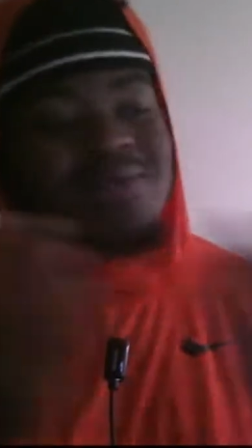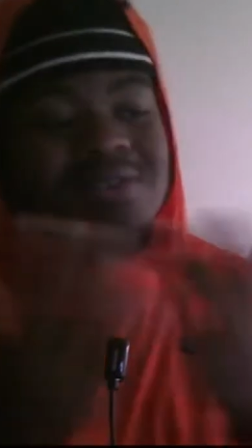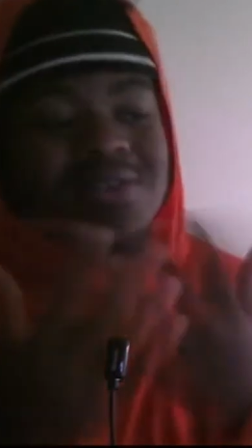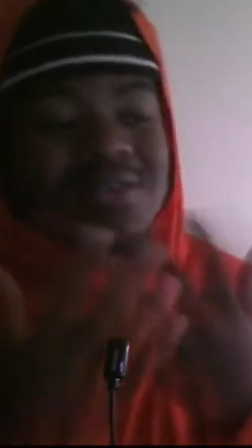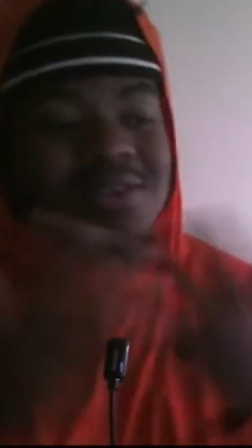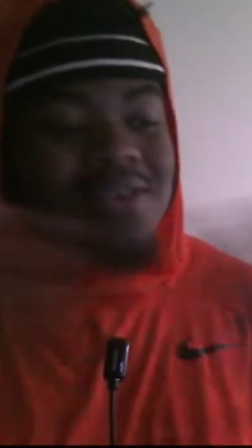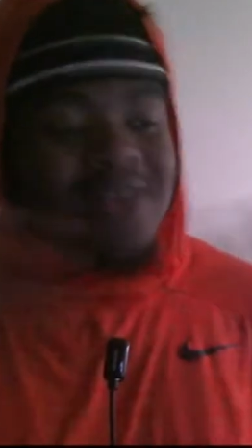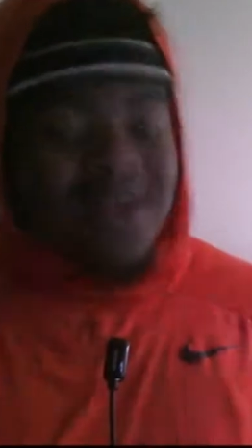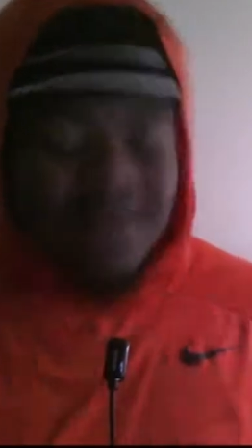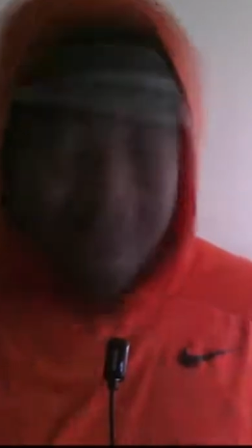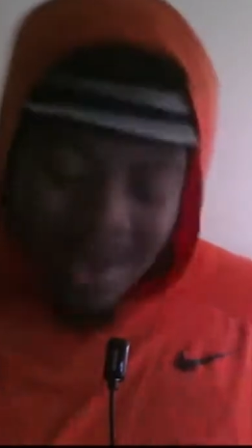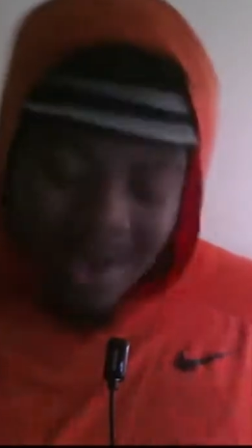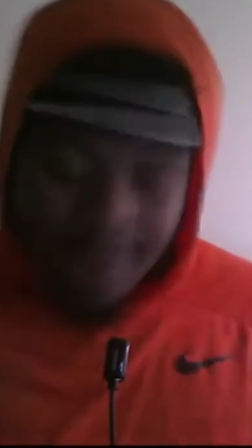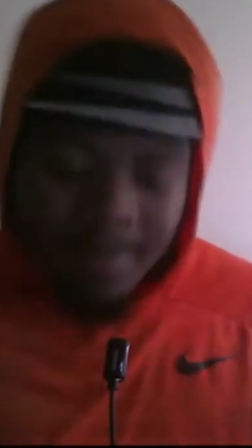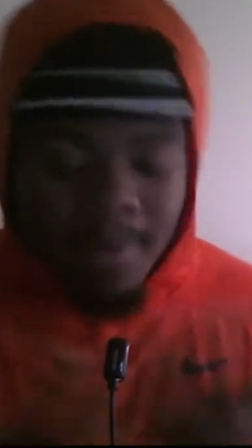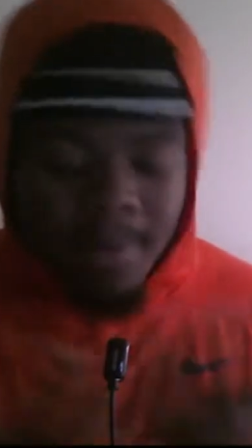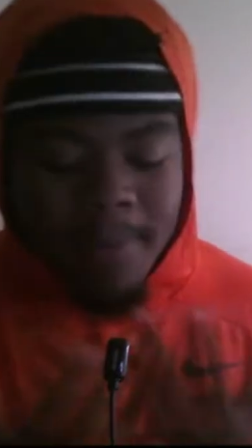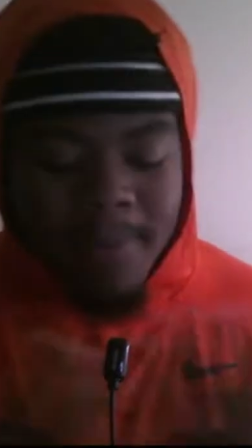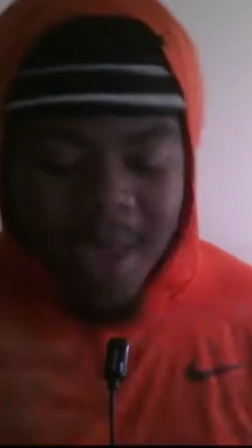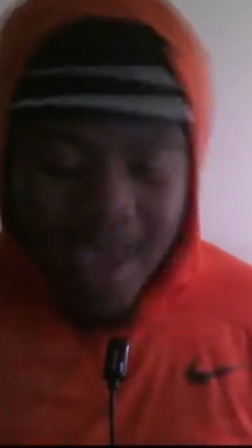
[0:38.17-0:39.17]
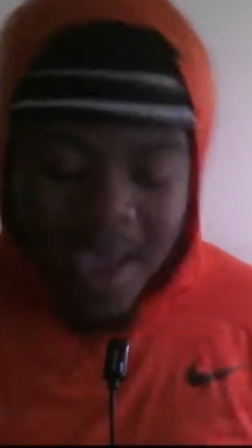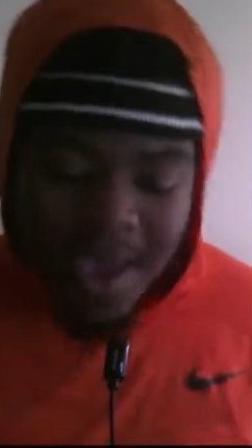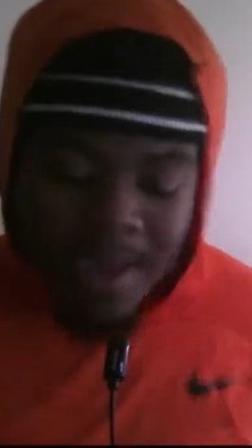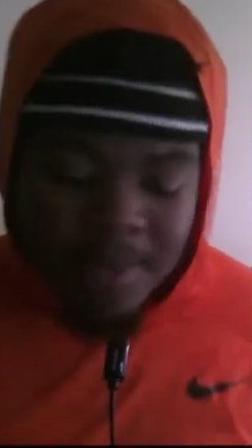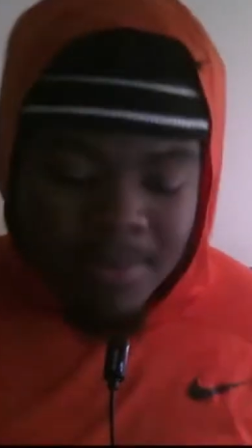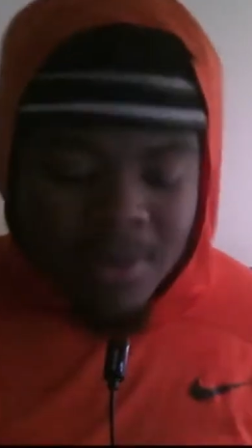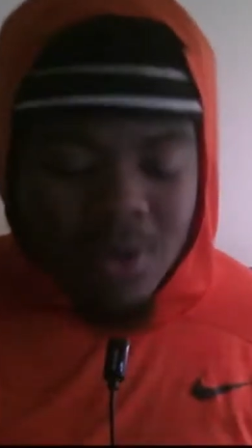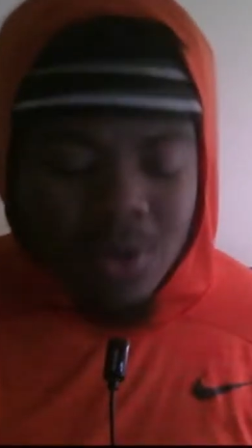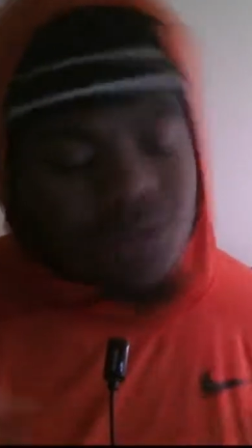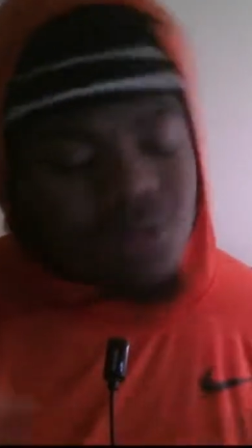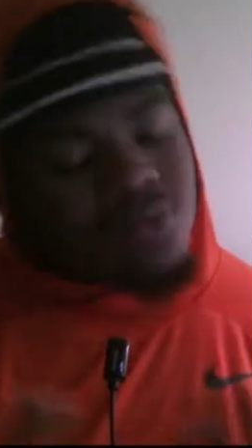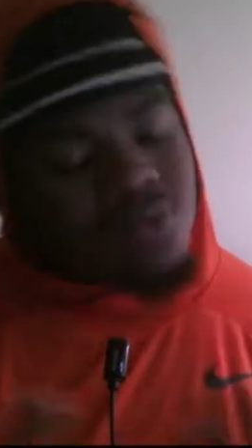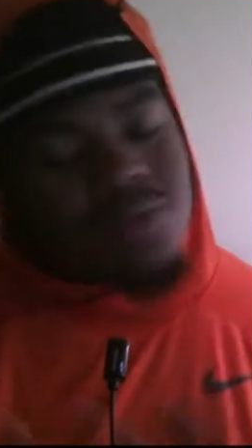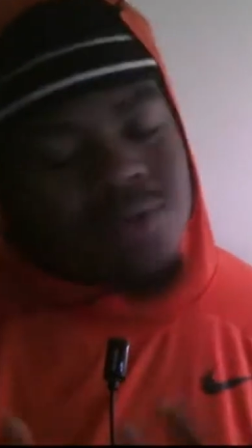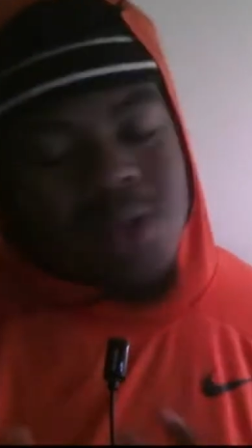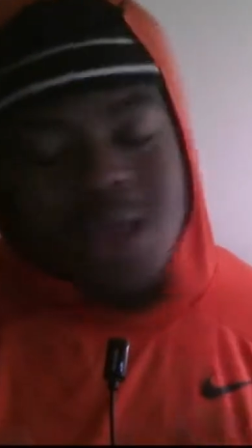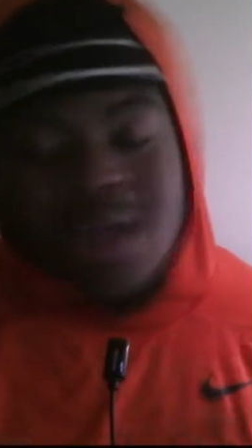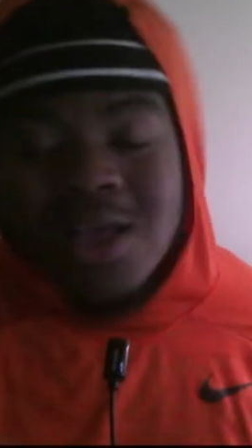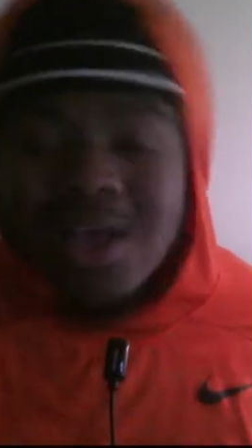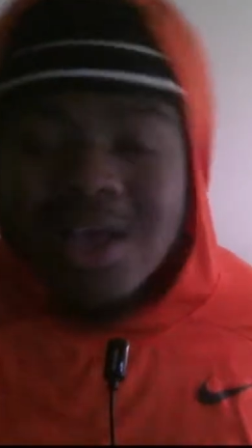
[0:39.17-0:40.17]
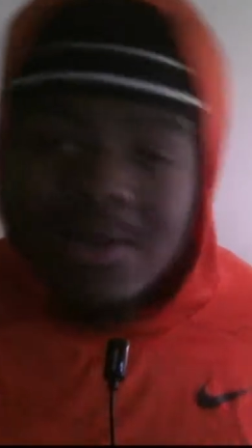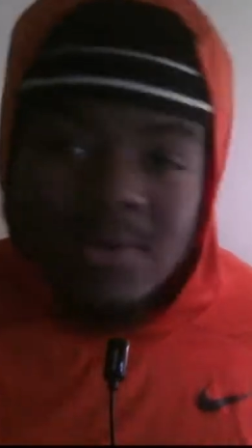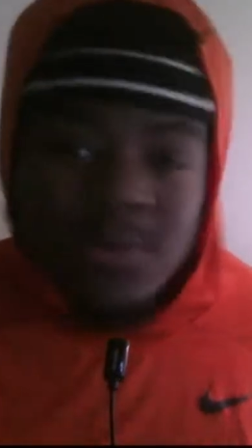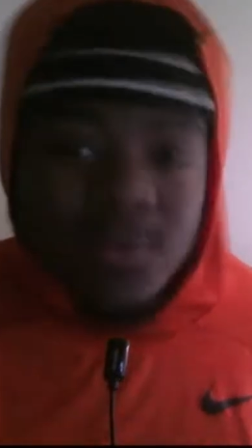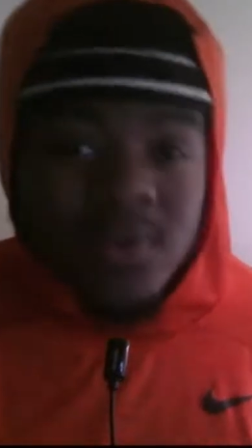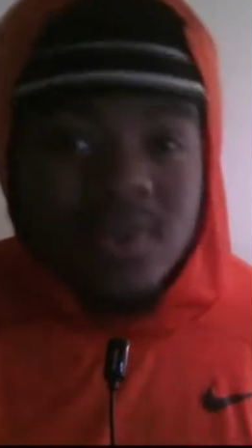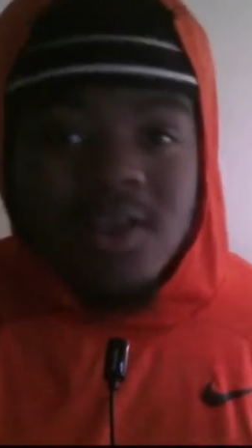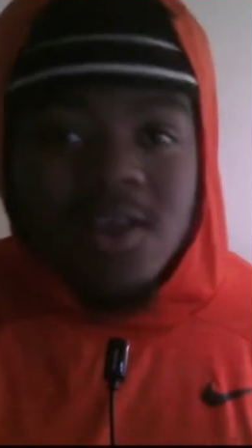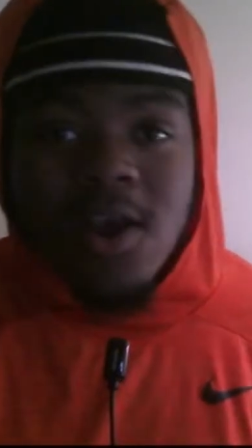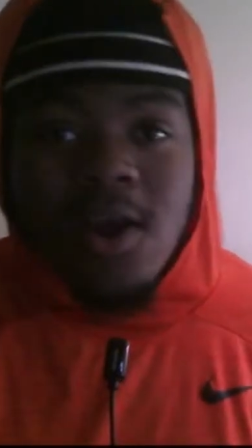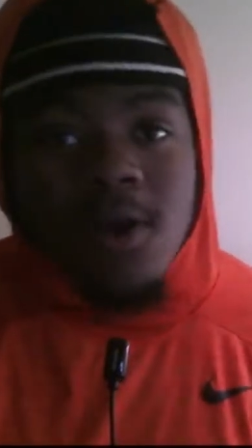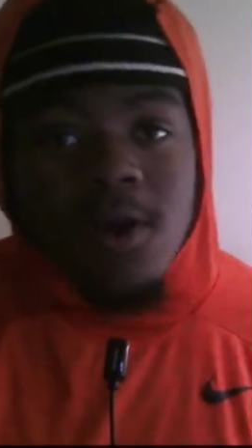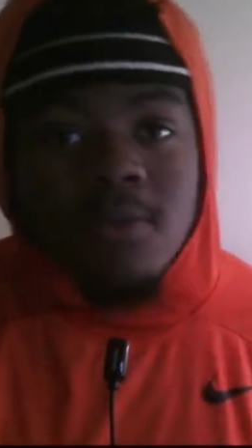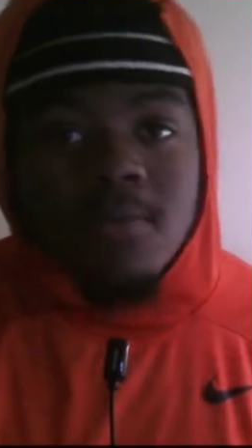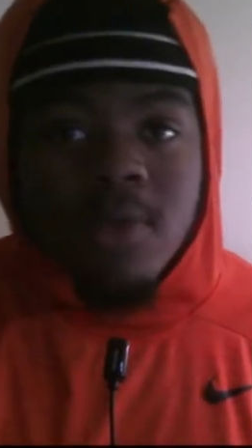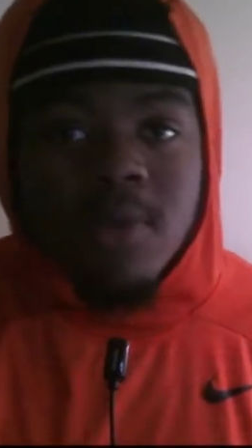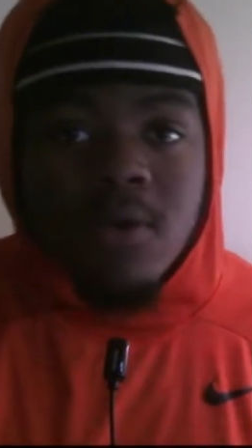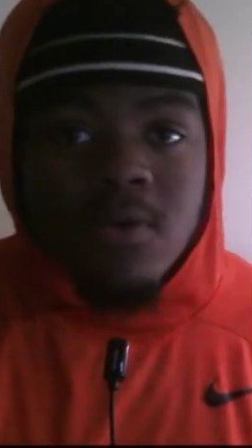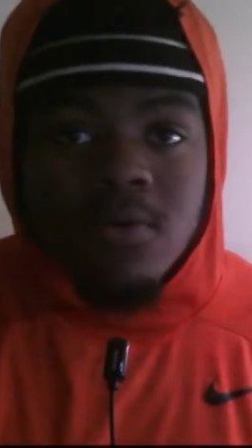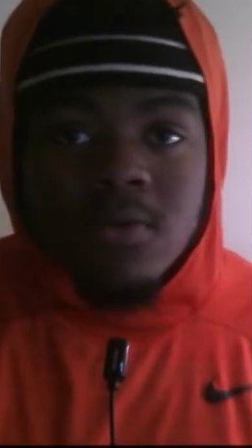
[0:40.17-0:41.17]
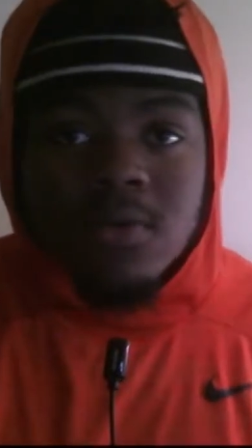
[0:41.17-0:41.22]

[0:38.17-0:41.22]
I'm coming back, bro. Here come the return, bro.